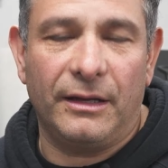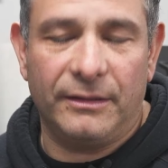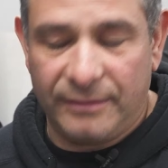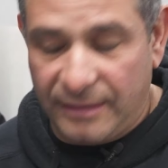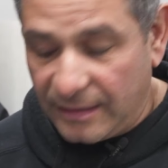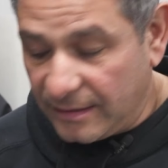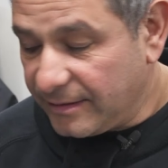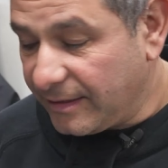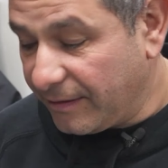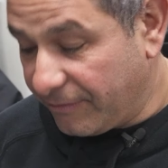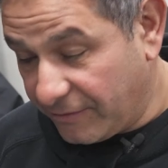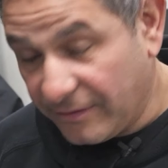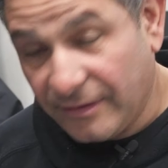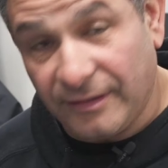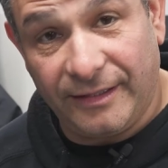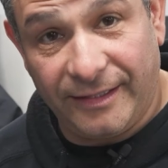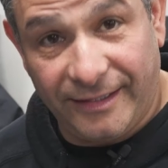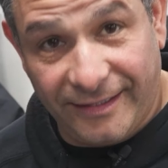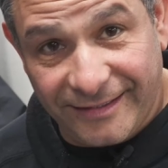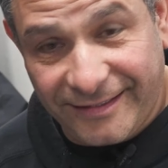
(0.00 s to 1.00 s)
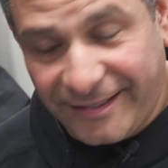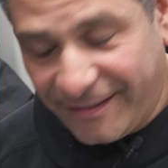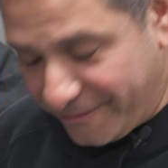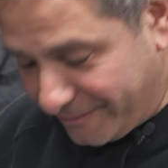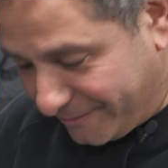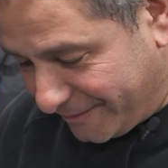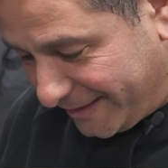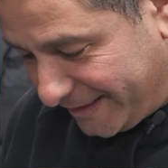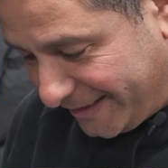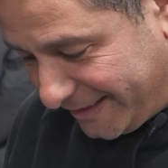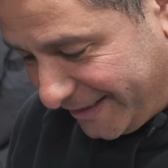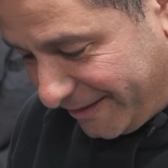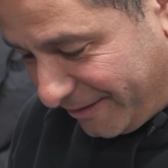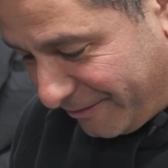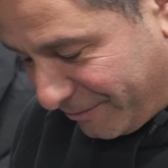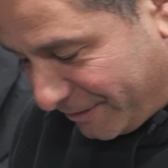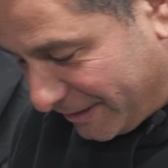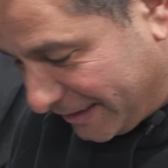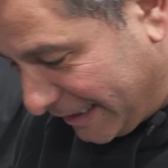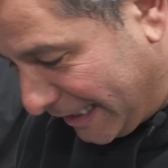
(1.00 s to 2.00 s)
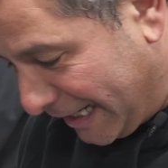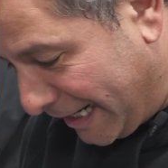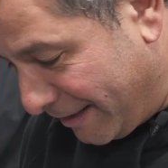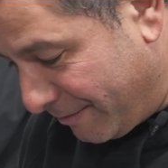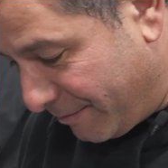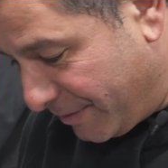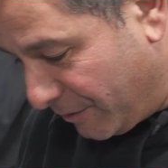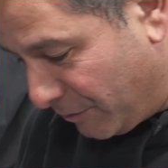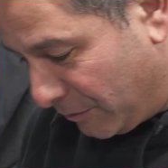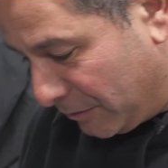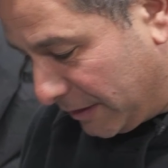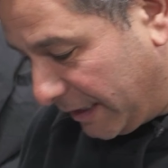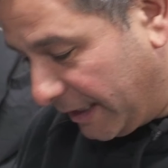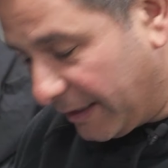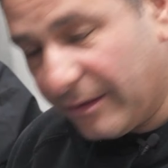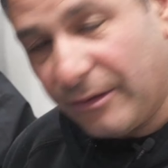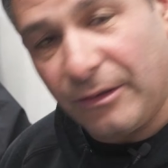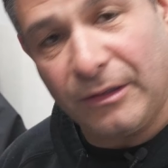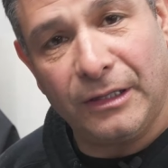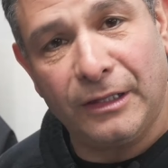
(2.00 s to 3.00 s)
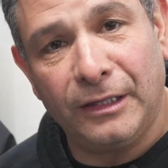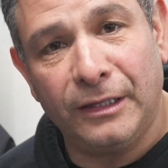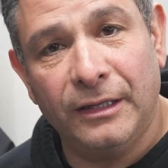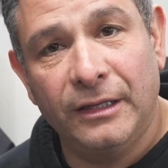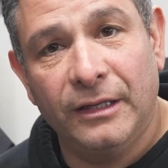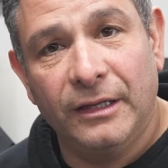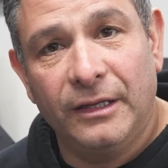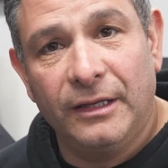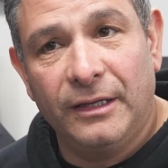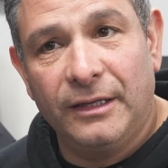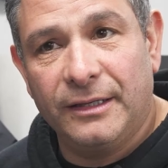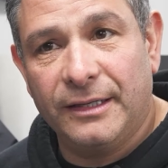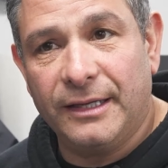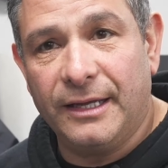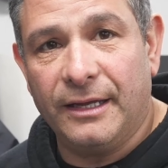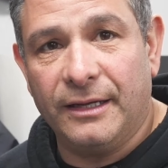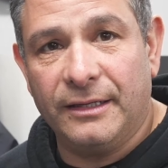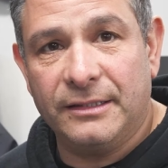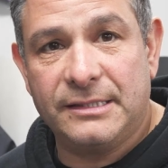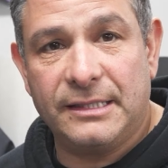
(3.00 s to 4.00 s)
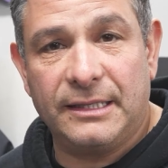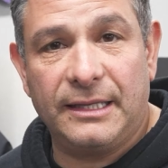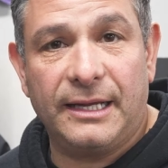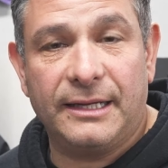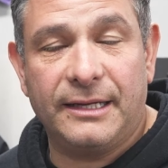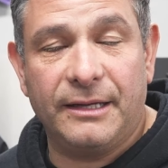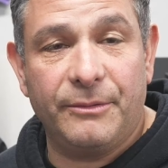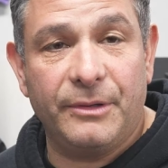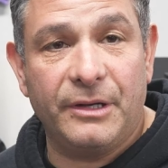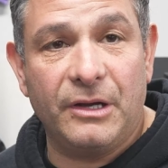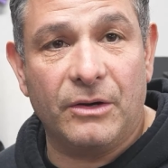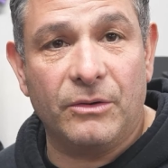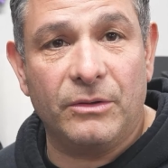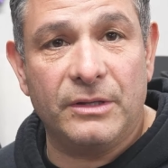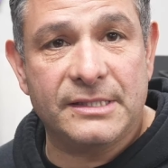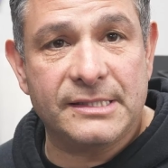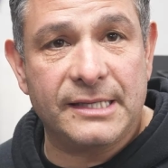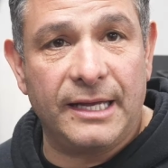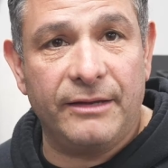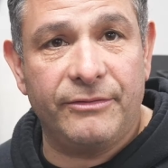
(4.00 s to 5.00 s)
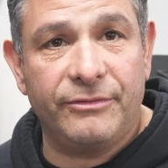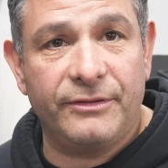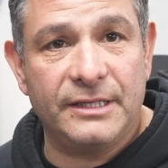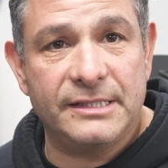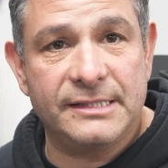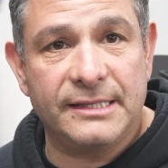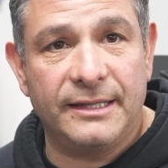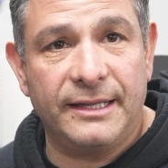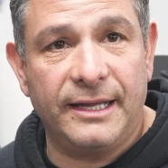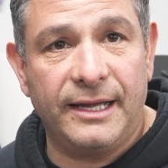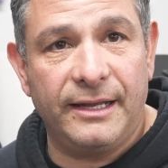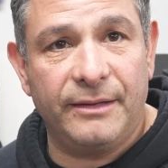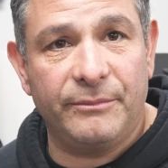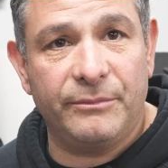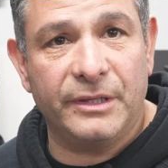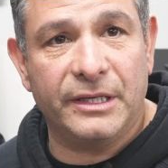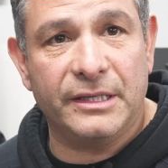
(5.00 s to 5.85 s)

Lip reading: Definitely, definitely. Not for today, but we'll get all the, it's a lucky we've got all the safeties and that, and we